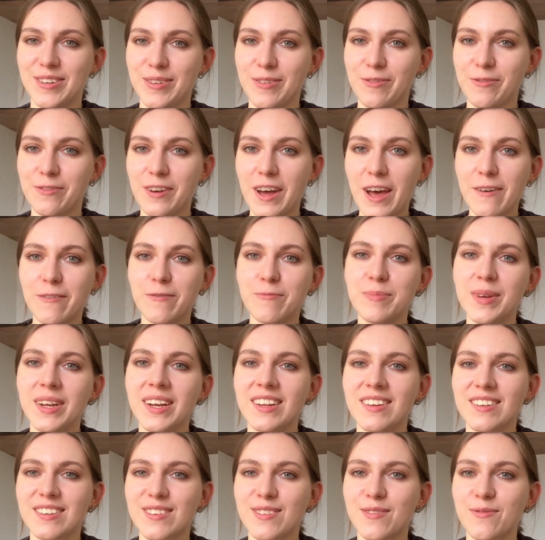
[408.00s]
5
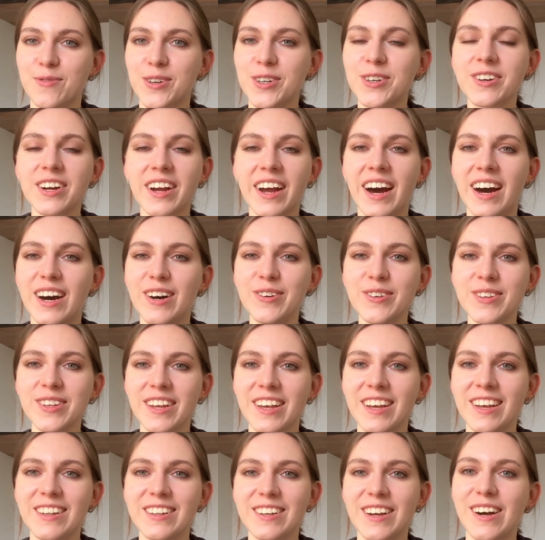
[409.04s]
minutes workout,
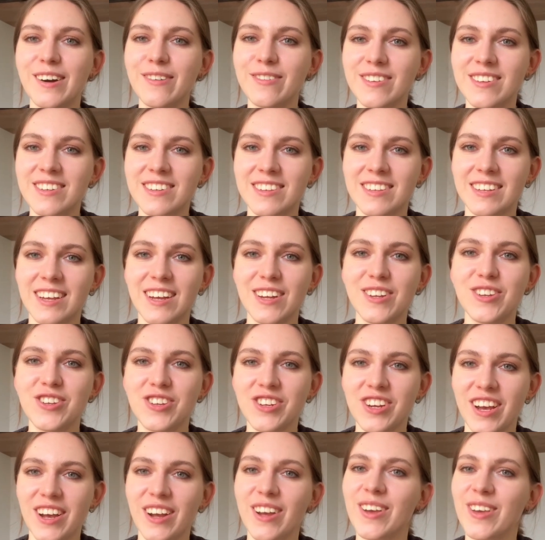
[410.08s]
and after that
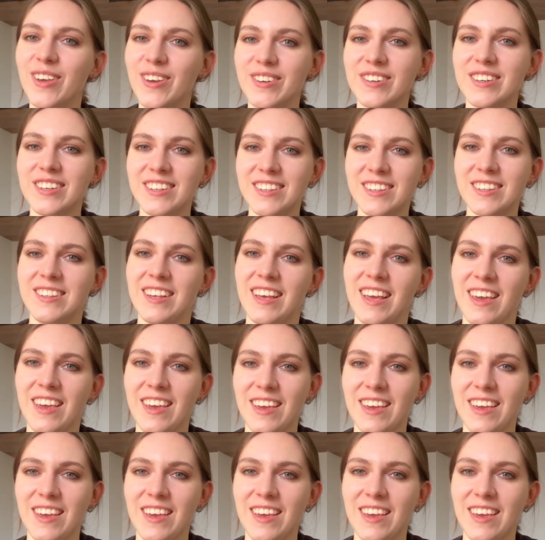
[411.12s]
check your essay.